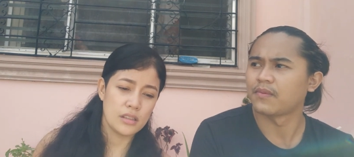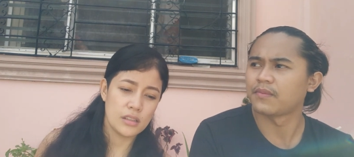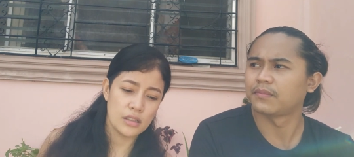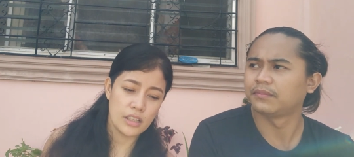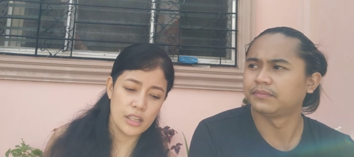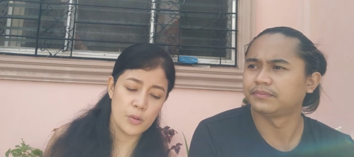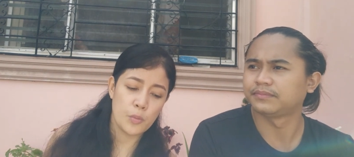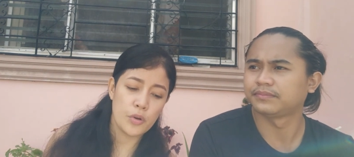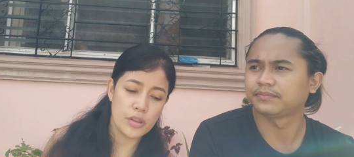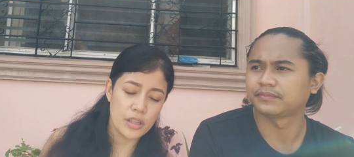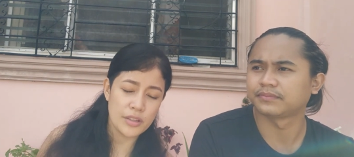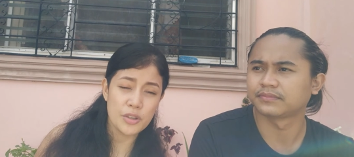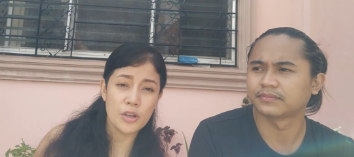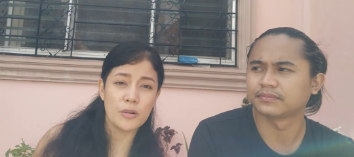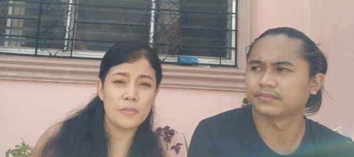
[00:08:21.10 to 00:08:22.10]
Speaker 1: like
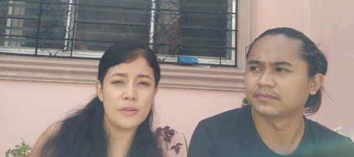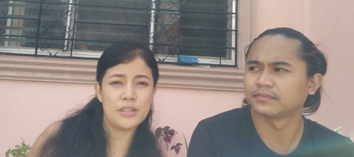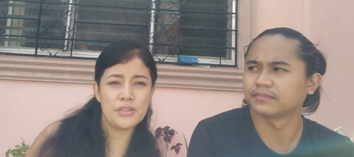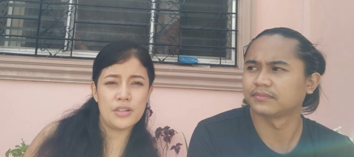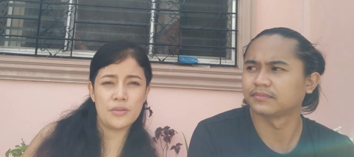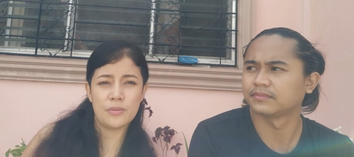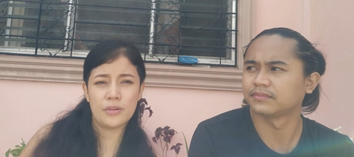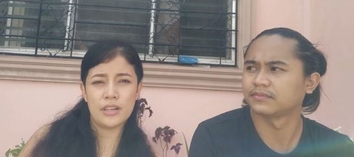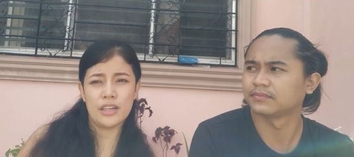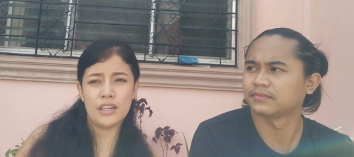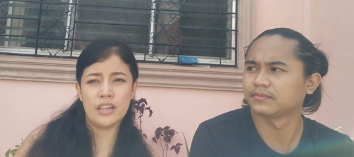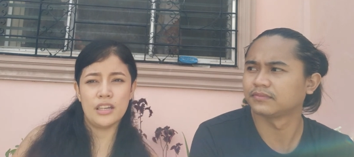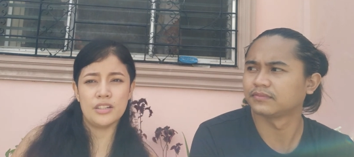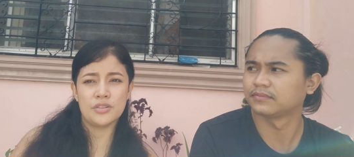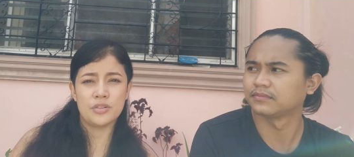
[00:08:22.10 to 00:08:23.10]
within your budget
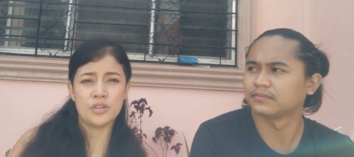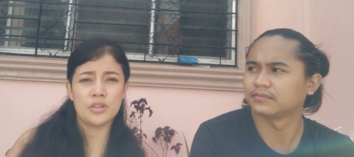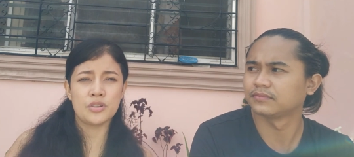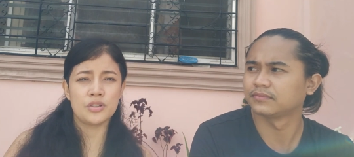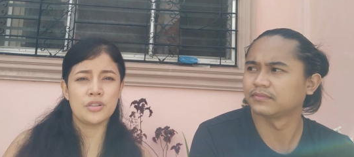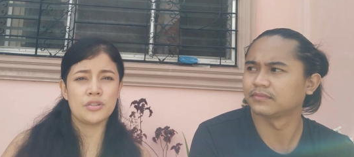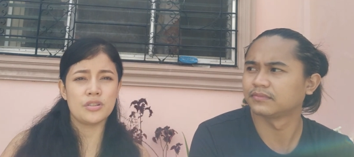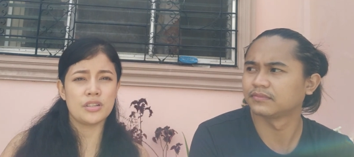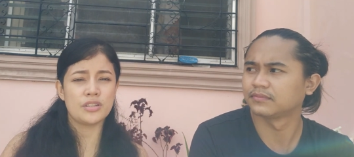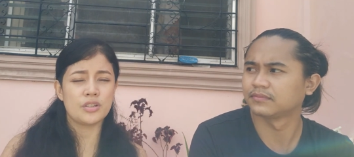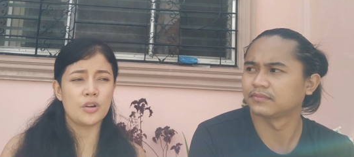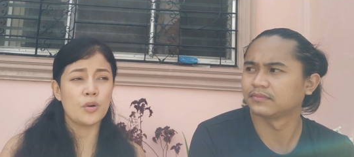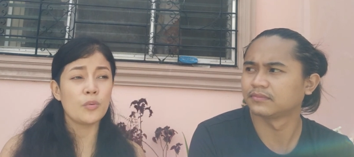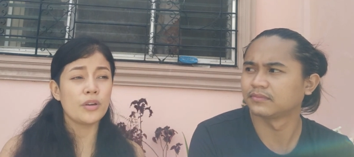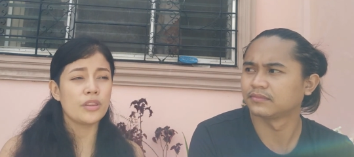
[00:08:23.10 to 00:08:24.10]
range, you should just
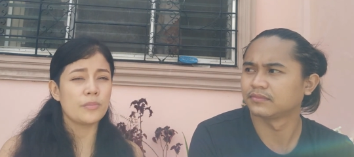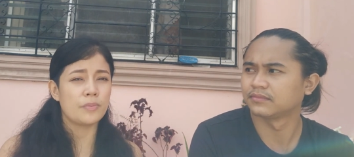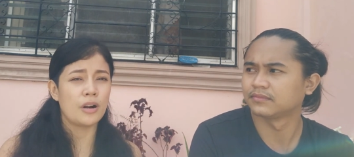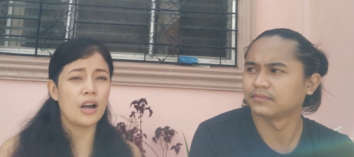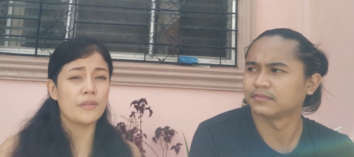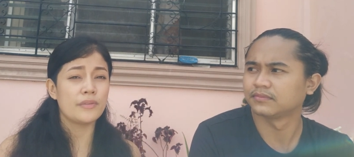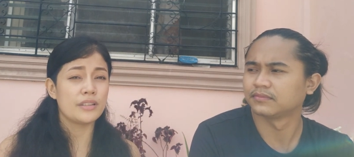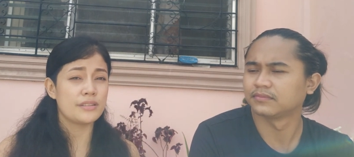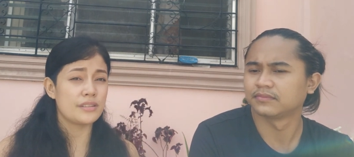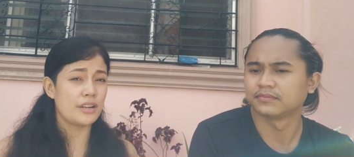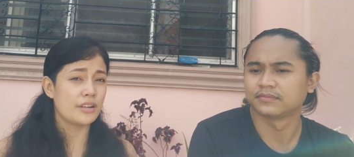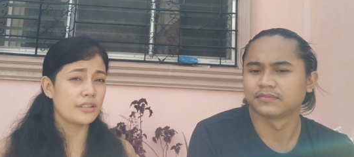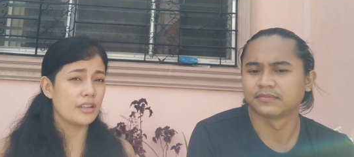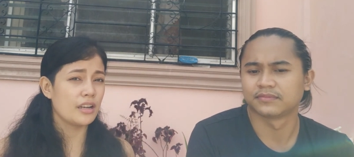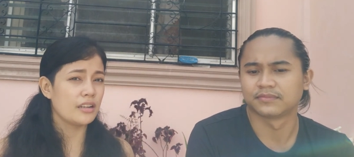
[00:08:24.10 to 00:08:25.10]
go with the province
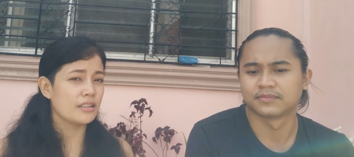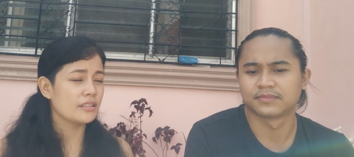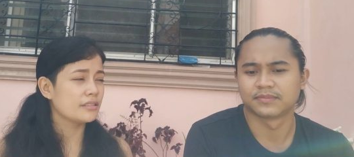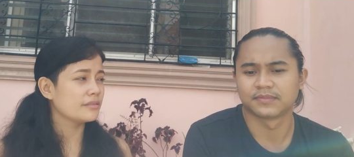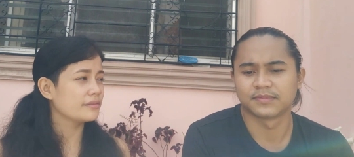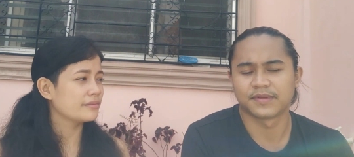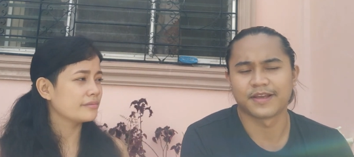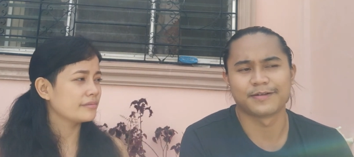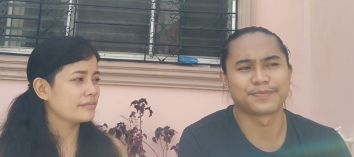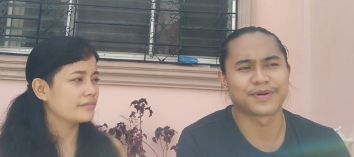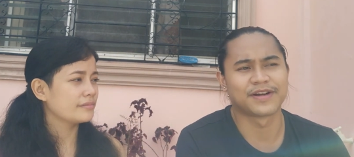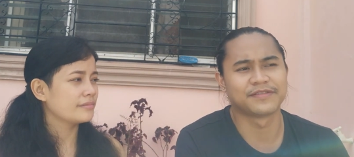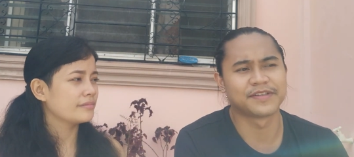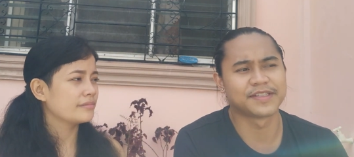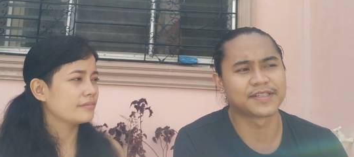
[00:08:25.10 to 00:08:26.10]
area.
Speaker 2: Yeah,
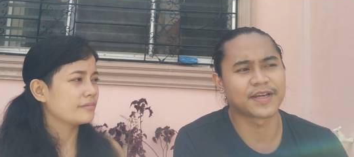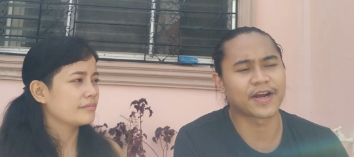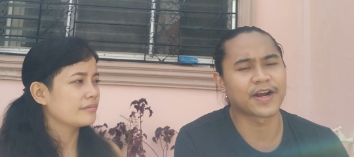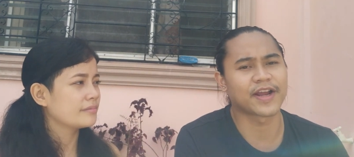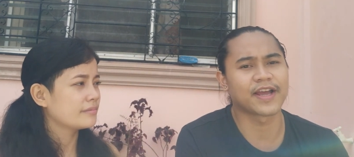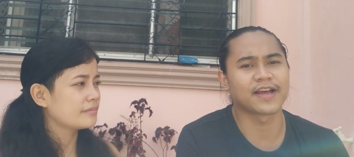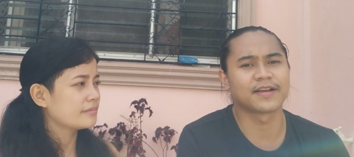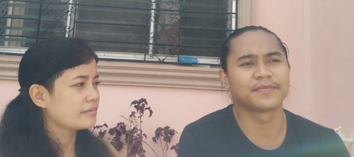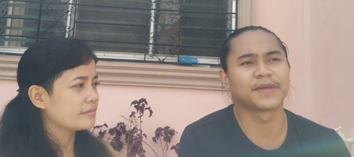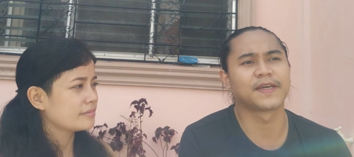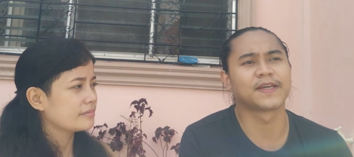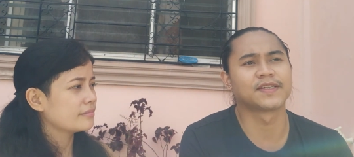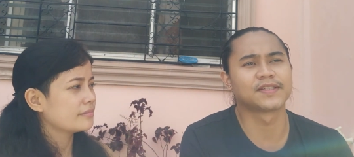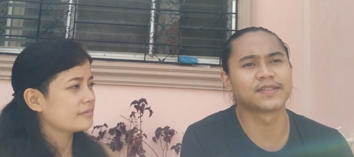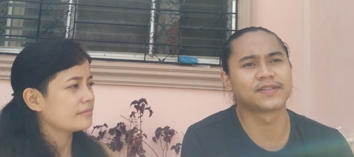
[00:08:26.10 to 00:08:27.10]
province area,
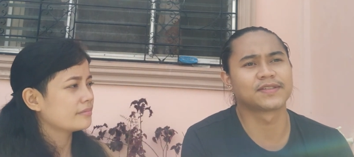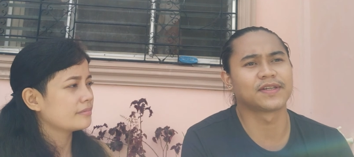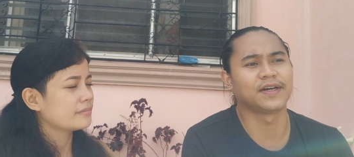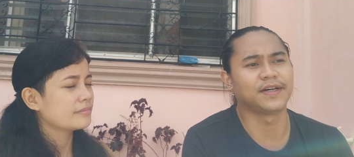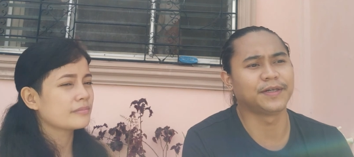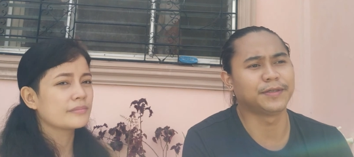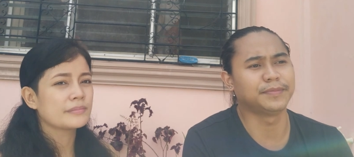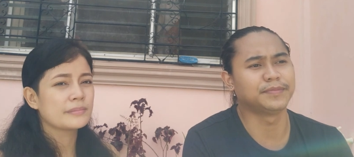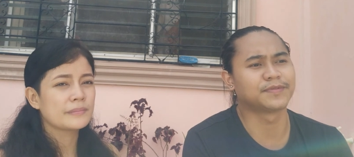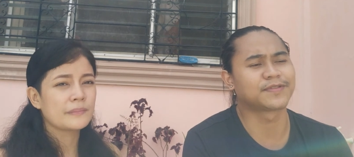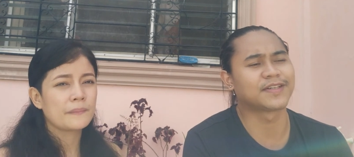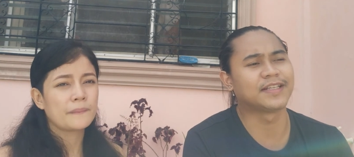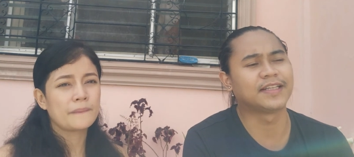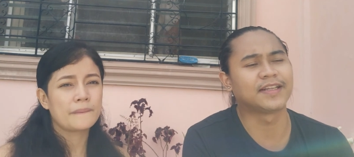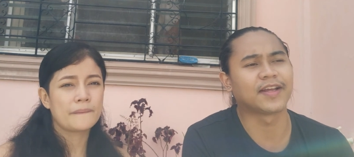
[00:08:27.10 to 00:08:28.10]
because
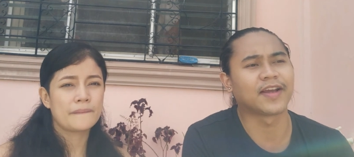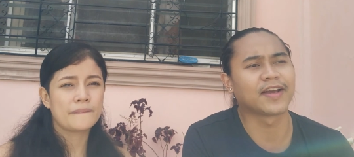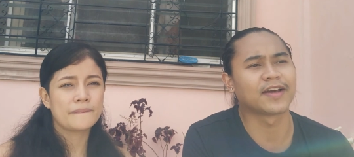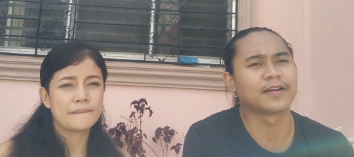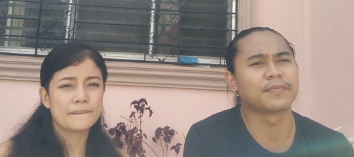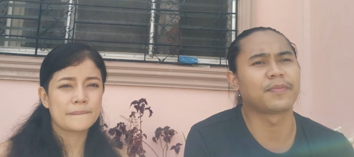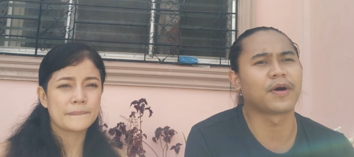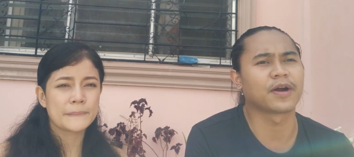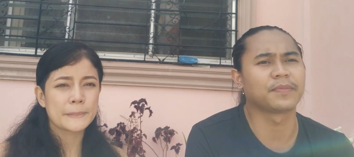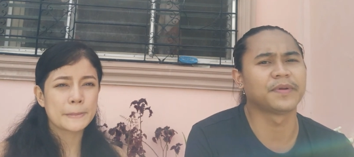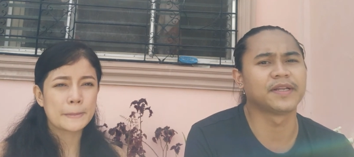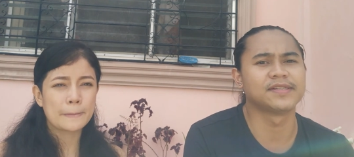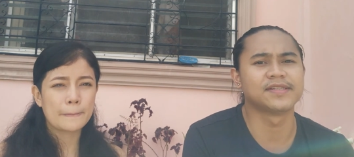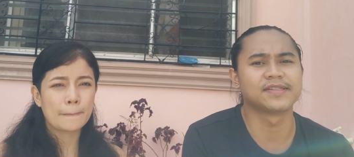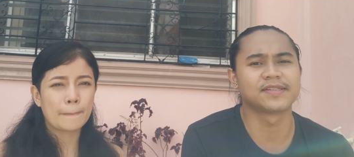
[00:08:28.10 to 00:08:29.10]
renting an
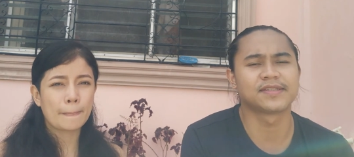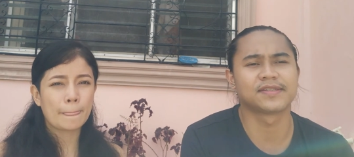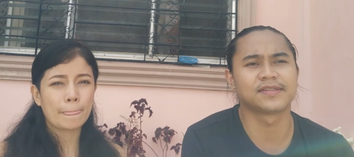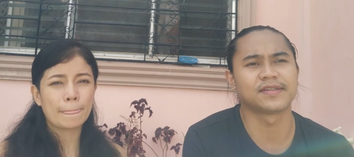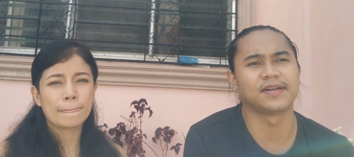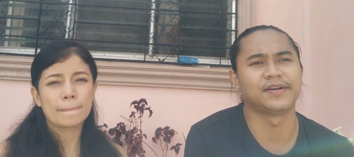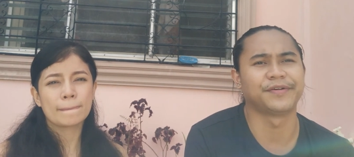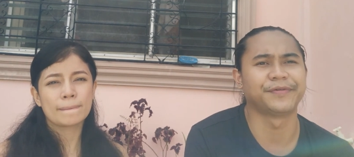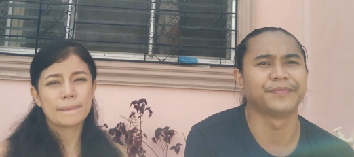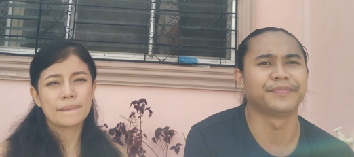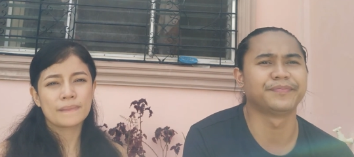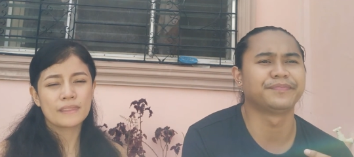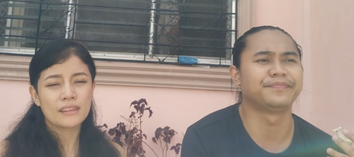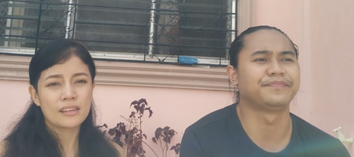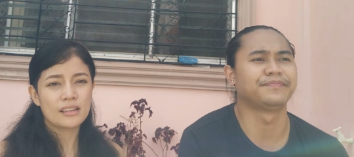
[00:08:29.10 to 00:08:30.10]
apartment is
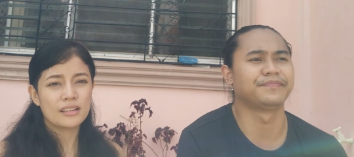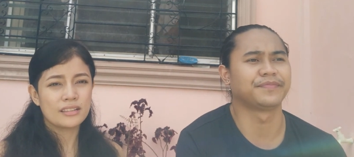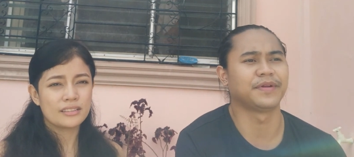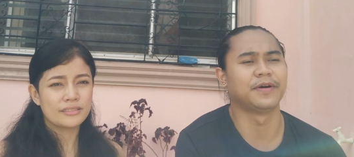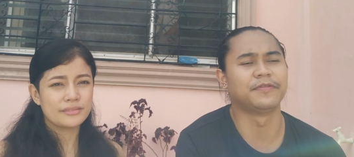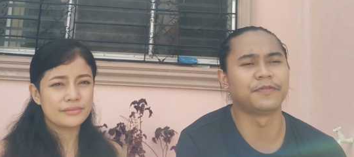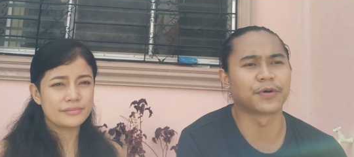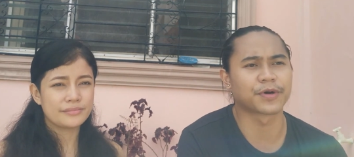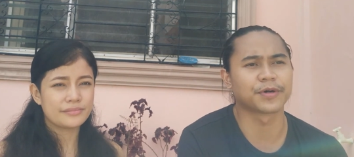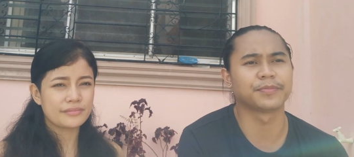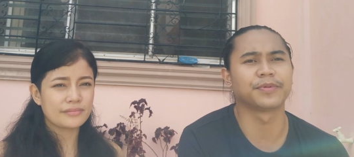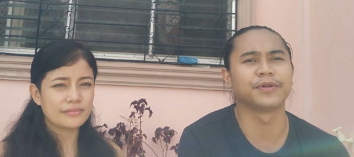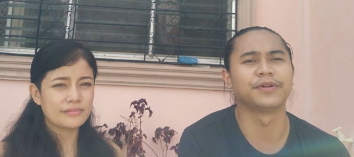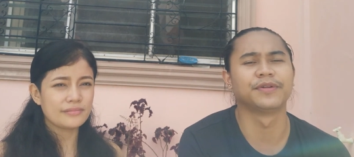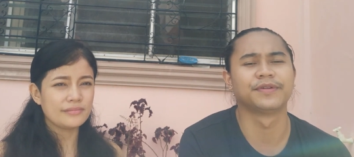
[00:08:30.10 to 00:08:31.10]

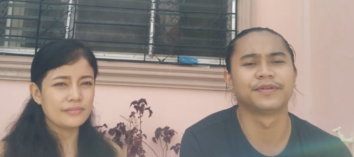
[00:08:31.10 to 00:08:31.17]
affordable.